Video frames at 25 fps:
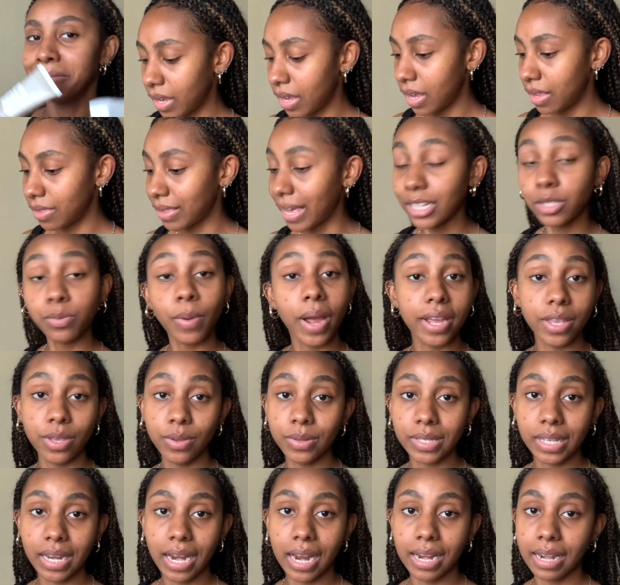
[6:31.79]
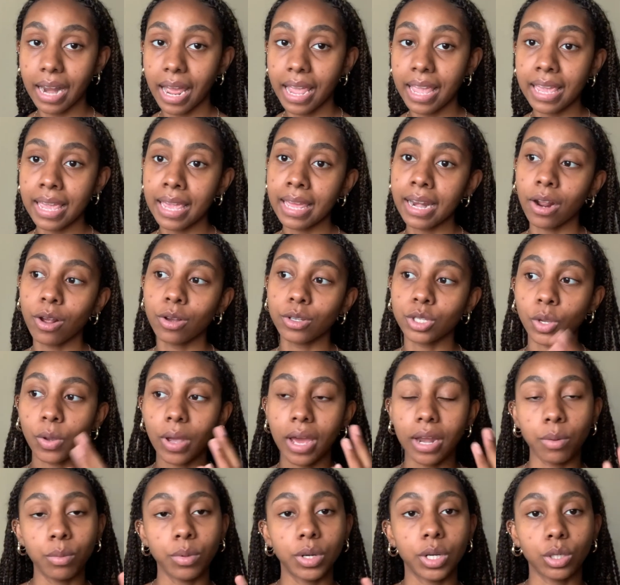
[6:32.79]
That's why I use it at night. And I also kind
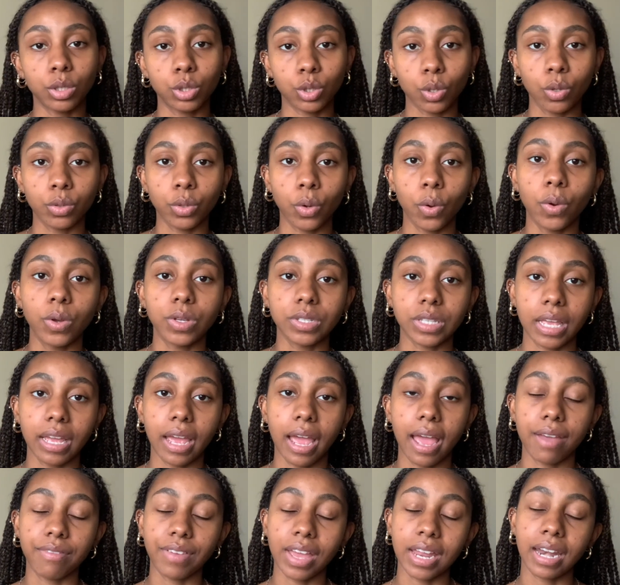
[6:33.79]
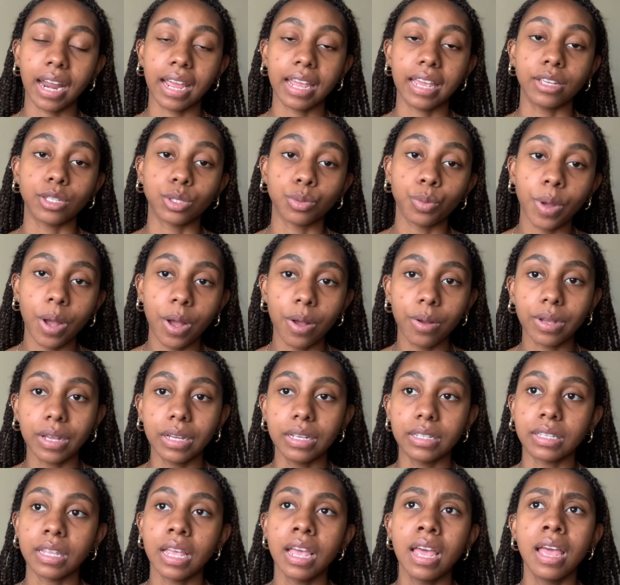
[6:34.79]
of want to control the oils I have at night as well,
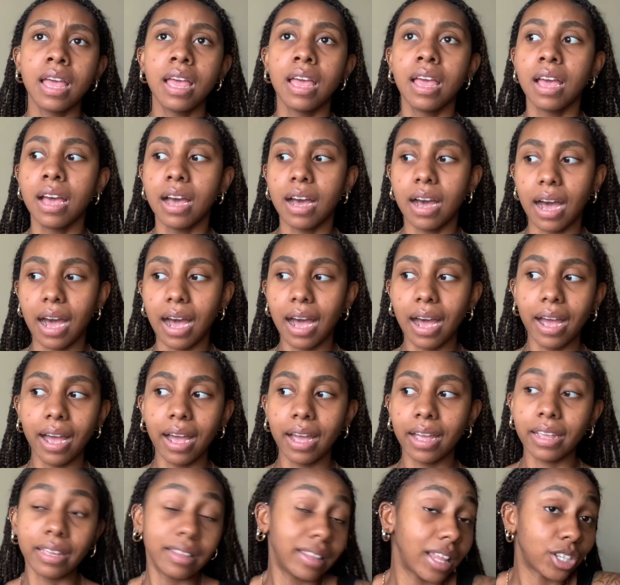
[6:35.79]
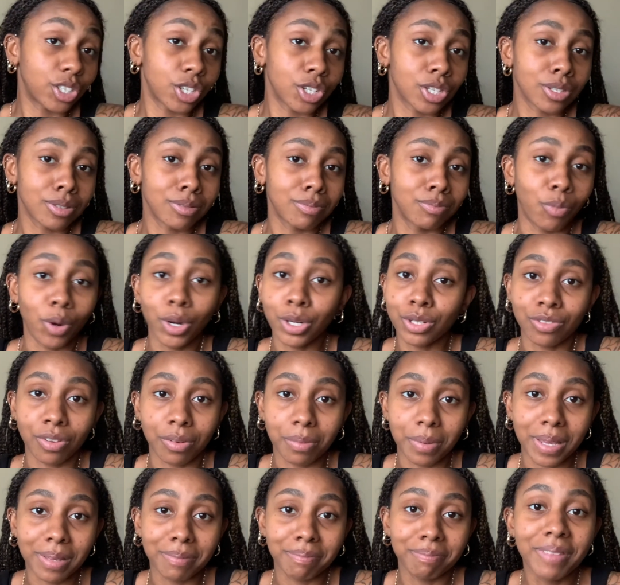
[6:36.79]
because that just works for
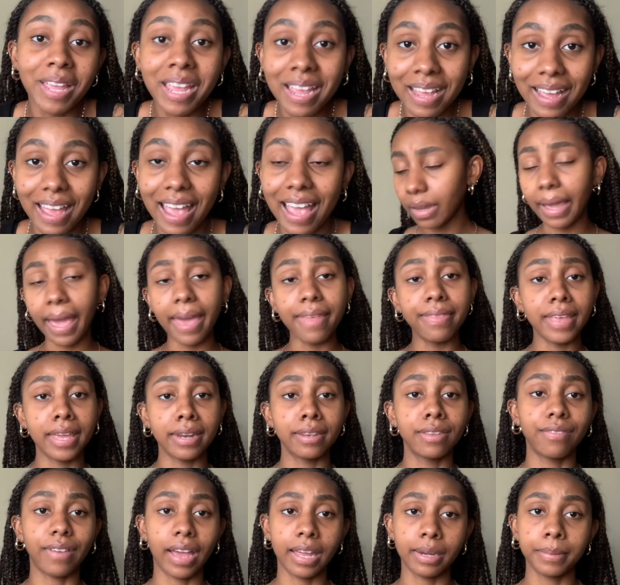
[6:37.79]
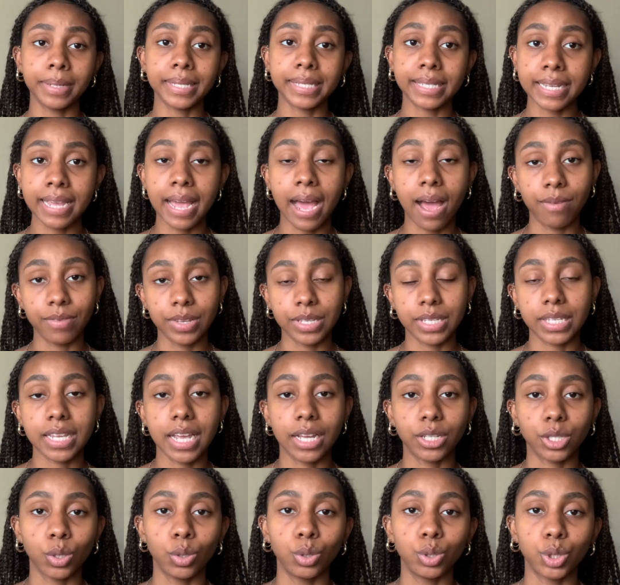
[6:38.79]
me. And then the vitamin C, obviously I
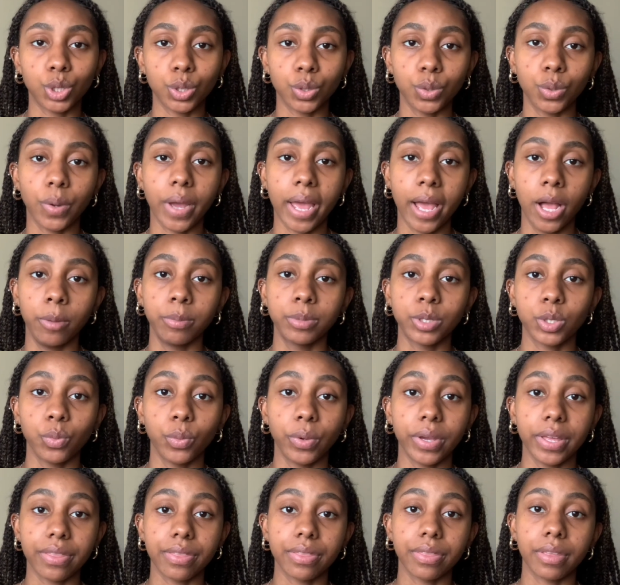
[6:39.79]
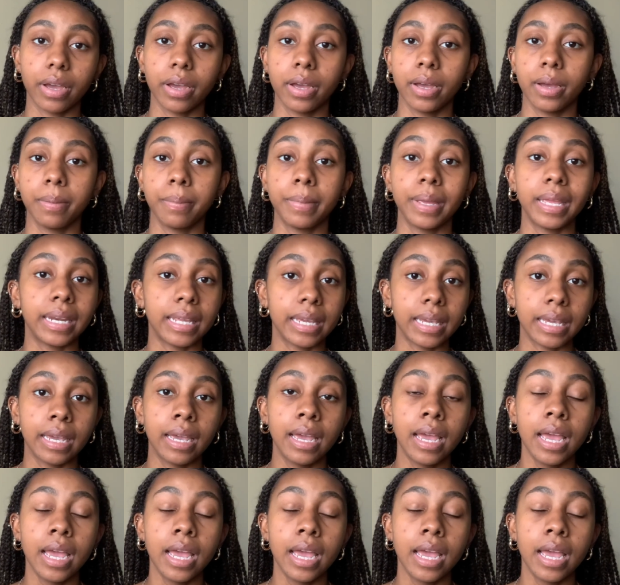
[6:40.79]
told you, helps with any